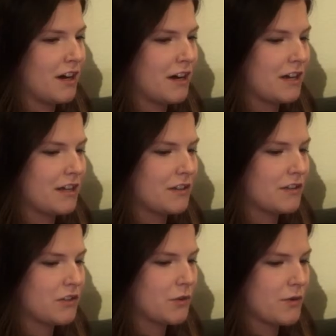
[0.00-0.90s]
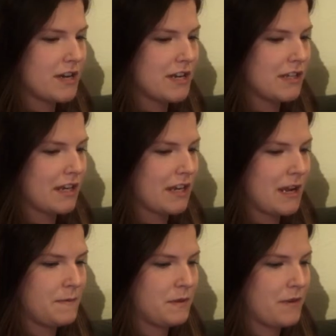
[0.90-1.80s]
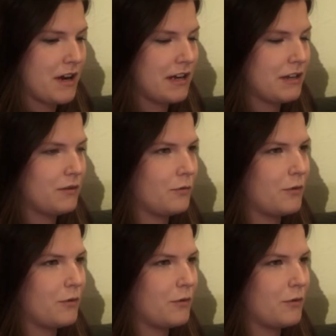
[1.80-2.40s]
The story that came to mind